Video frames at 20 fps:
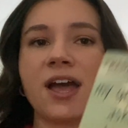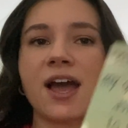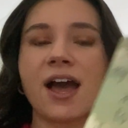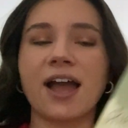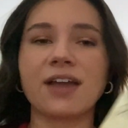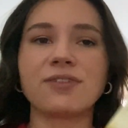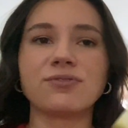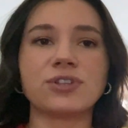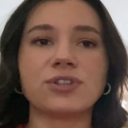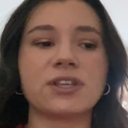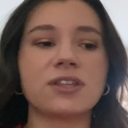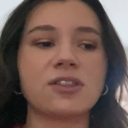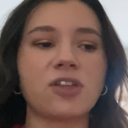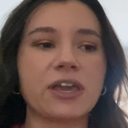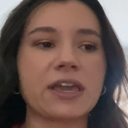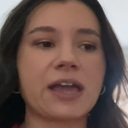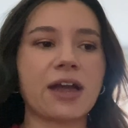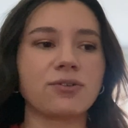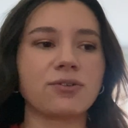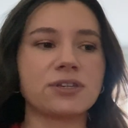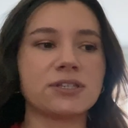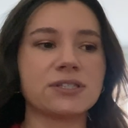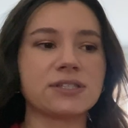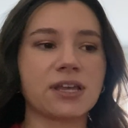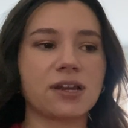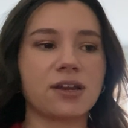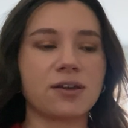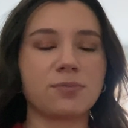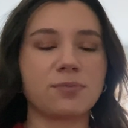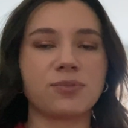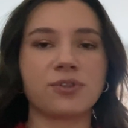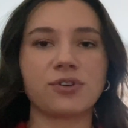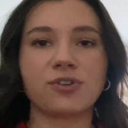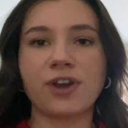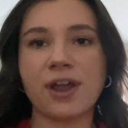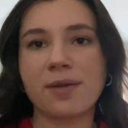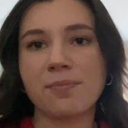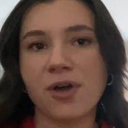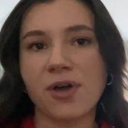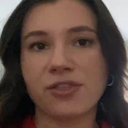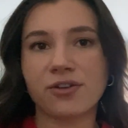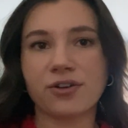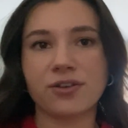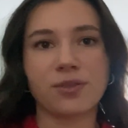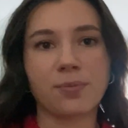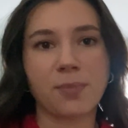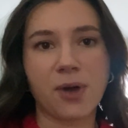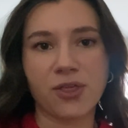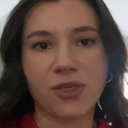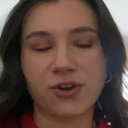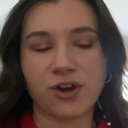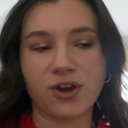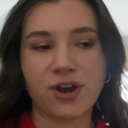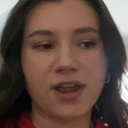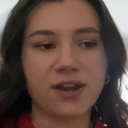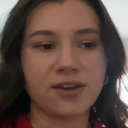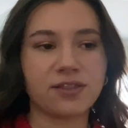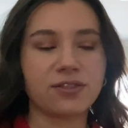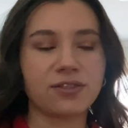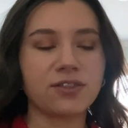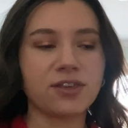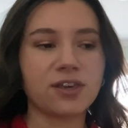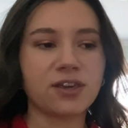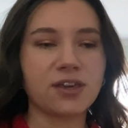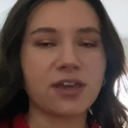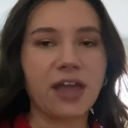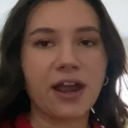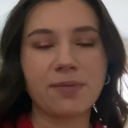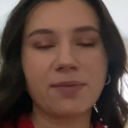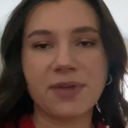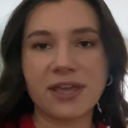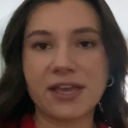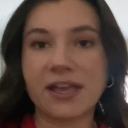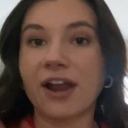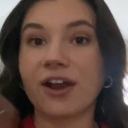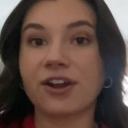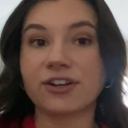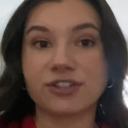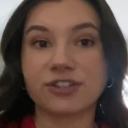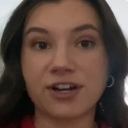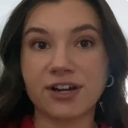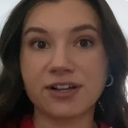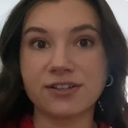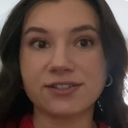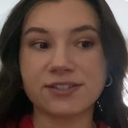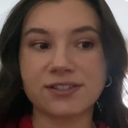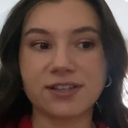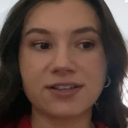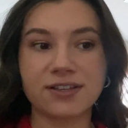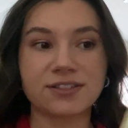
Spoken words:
I really like how he set up the grandmother and the mother and the main character Elsa.